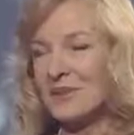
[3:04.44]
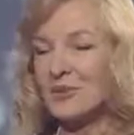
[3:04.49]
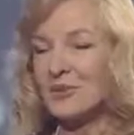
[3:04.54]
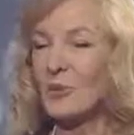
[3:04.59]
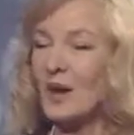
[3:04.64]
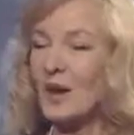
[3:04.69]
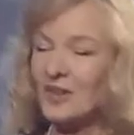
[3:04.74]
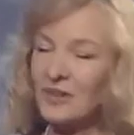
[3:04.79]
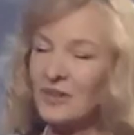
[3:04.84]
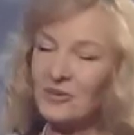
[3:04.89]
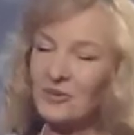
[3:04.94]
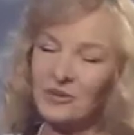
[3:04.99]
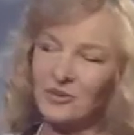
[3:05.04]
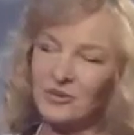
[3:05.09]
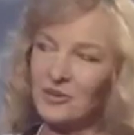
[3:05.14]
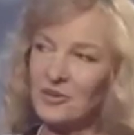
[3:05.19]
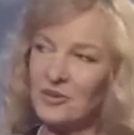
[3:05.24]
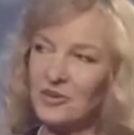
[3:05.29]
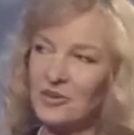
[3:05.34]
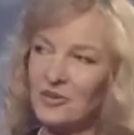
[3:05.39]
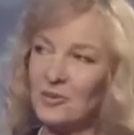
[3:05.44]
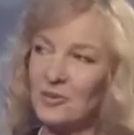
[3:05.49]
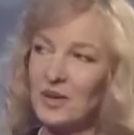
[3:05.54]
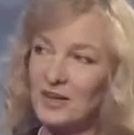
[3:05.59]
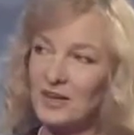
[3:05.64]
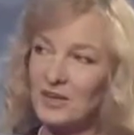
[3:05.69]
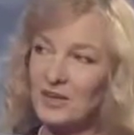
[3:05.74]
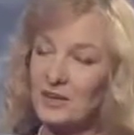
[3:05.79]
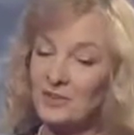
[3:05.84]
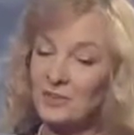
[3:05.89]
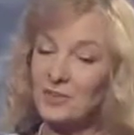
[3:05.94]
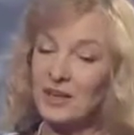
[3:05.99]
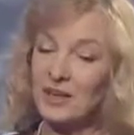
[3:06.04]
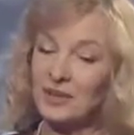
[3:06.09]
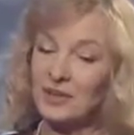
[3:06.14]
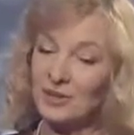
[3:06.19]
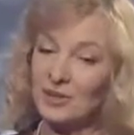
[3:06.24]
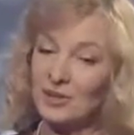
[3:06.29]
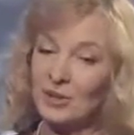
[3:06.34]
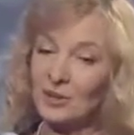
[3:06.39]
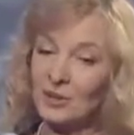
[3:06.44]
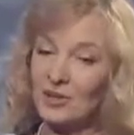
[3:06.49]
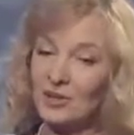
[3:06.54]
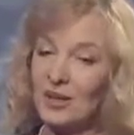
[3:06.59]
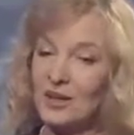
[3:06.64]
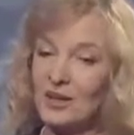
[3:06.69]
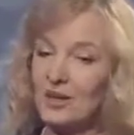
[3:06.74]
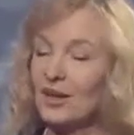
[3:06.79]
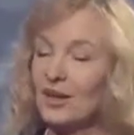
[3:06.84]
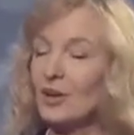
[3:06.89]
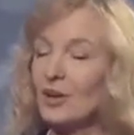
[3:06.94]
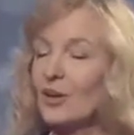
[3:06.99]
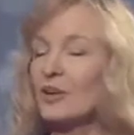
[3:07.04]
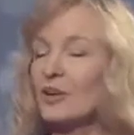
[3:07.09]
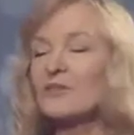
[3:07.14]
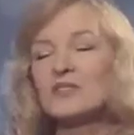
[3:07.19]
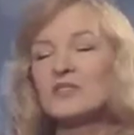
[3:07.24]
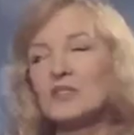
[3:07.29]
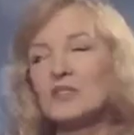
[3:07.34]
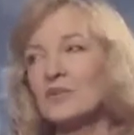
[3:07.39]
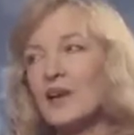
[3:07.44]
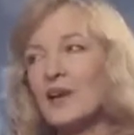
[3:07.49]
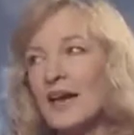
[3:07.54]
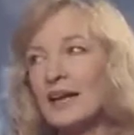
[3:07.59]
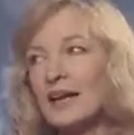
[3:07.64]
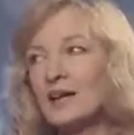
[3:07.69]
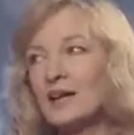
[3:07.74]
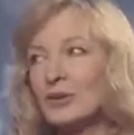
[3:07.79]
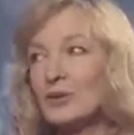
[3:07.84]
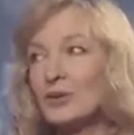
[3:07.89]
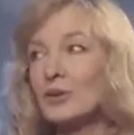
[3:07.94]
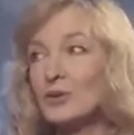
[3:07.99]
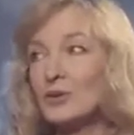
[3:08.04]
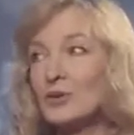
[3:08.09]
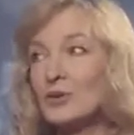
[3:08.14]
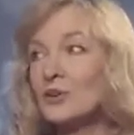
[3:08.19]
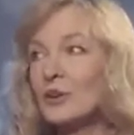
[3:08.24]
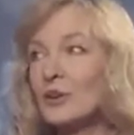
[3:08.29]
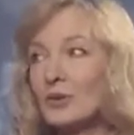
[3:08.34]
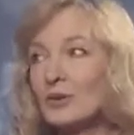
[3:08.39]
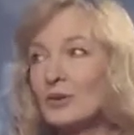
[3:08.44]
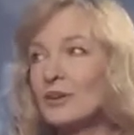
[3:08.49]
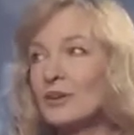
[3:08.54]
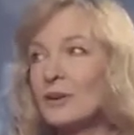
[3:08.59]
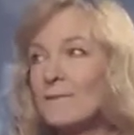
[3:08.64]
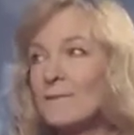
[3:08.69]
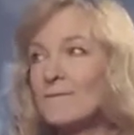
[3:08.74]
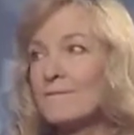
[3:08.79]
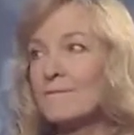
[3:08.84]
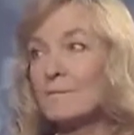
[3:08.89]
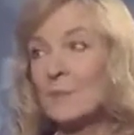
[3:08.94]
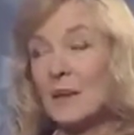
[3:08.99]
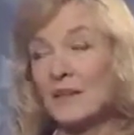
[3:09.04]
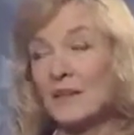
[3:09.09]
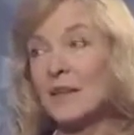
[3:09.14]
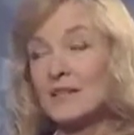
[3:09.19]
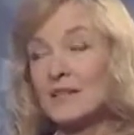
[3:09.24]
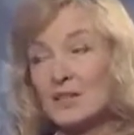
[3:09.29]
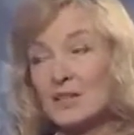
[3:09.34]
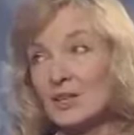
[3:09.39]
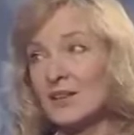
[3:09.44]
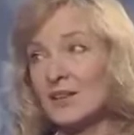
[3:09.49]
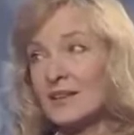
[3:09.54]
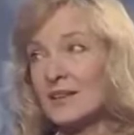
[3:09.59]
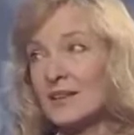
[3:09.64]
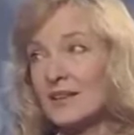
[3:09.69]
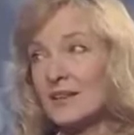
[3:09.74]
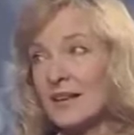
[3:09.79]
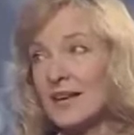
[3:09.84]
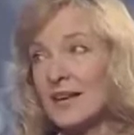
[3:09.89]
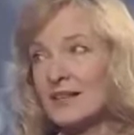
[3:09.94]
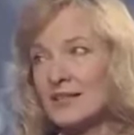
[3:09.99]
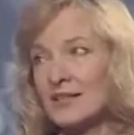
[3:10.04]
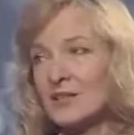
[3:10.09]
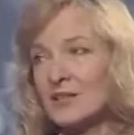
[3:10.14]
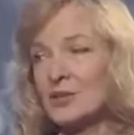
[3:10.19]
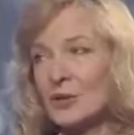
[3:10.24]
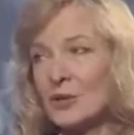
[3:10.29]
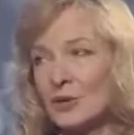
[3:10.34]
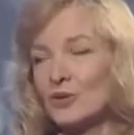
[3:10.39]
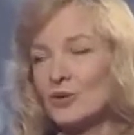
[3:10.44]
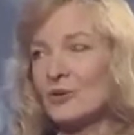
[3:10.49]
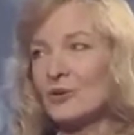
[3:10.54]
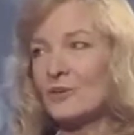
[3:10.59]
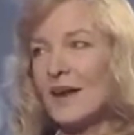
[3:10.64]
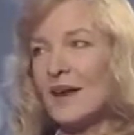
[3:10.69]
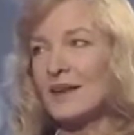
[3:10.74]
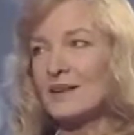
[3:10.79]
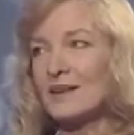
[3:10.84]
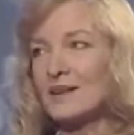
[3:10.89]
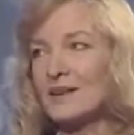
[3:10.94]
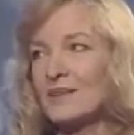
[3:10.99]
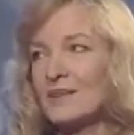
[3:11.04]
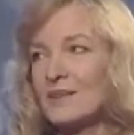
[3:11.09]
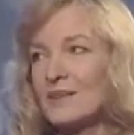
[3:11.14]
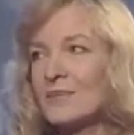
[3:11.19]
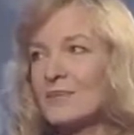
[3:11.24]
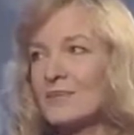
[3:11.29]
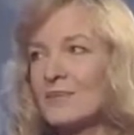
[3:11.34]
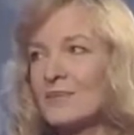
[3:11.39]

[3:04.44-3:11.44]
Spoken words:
Quite the reverse. We are being sold a lot of tyrannical control. And that's certainly the case in social matters.